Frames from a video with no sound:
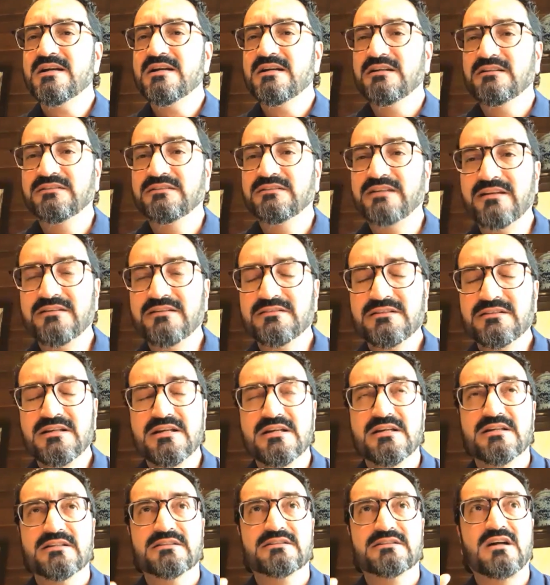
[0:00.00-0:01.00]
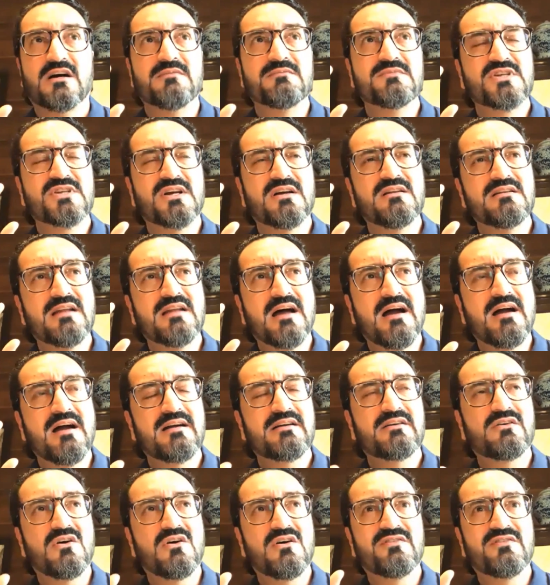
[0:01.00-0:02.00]
Then comes a lack
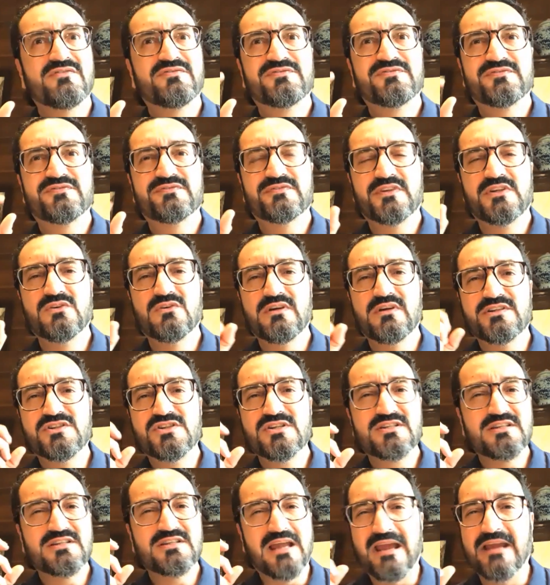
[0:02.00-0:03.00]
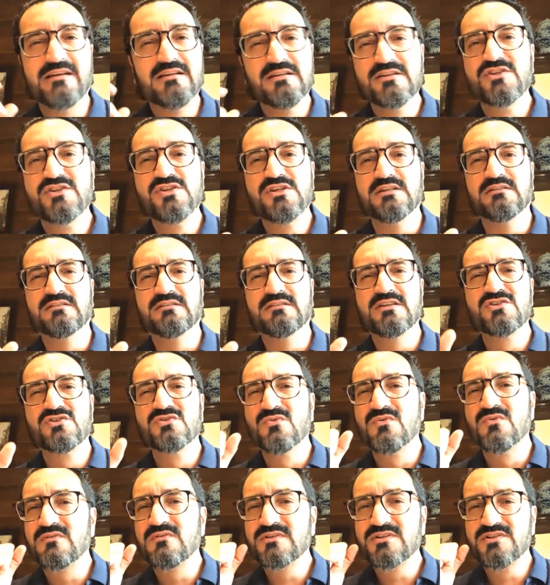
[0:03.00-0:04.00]
of, just energy. There's
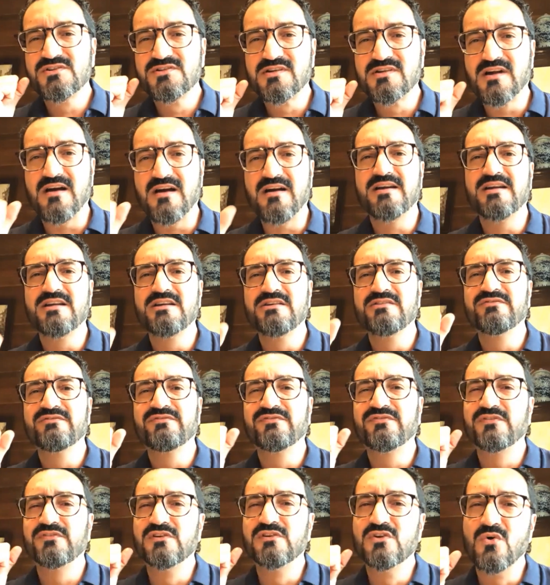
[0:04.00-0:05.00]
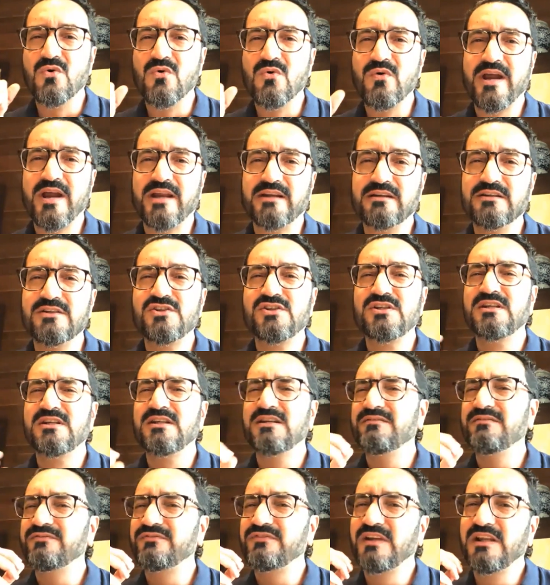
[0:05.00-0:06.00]
no drive, low
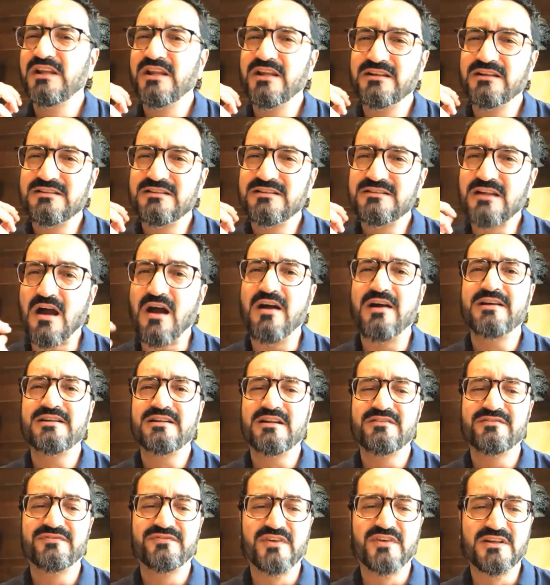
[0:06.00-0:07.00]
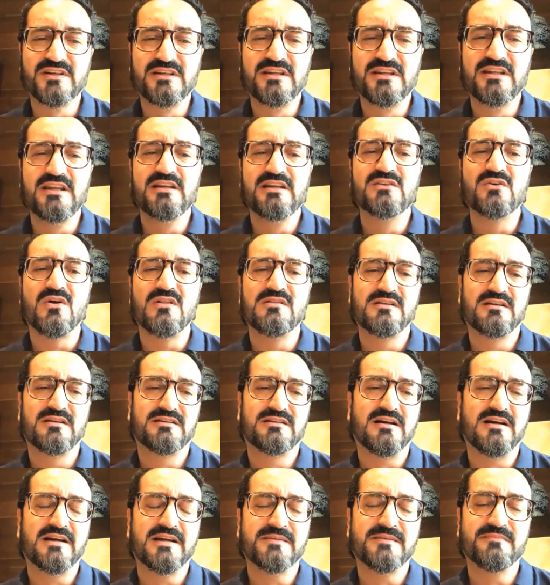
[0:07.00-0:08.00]
energy, feeling tired and fatigued all the
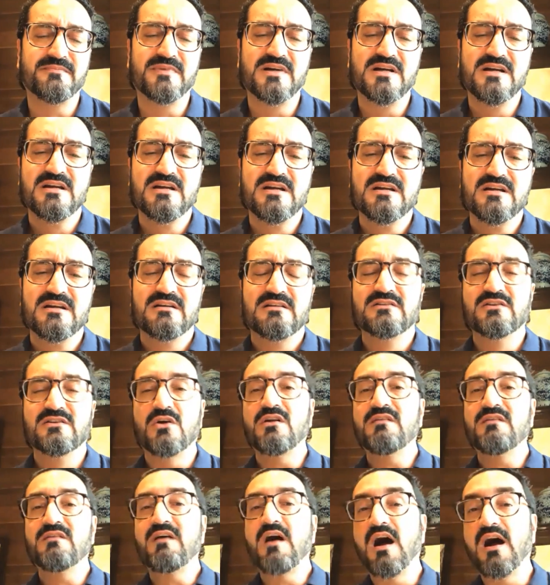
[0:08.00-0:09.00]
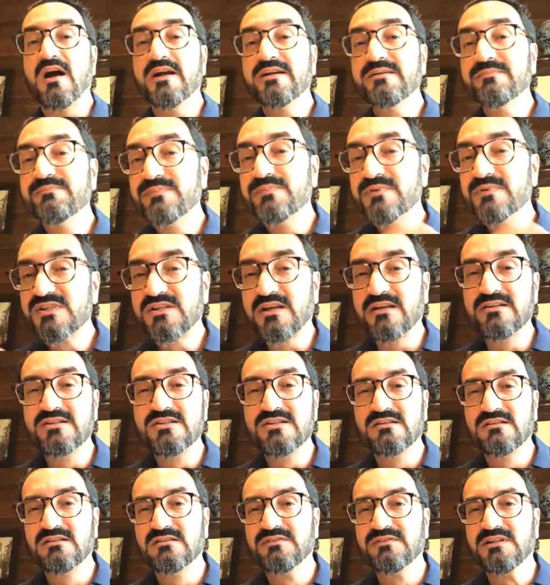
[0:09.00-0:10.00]
time. A lot of
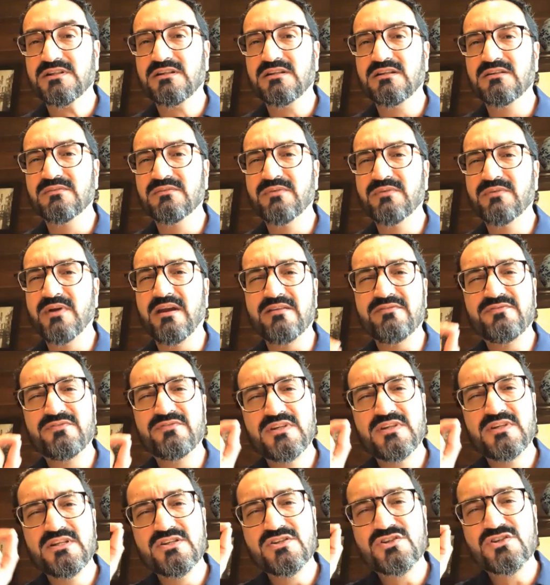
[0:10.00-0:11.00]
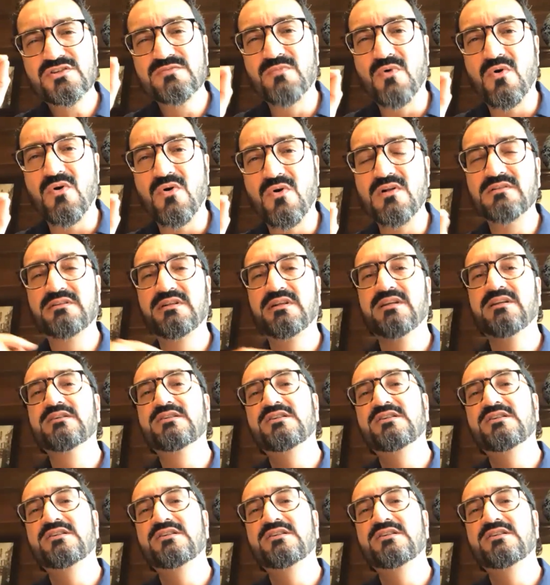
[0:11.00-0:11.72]
hypersensitivity where every small thing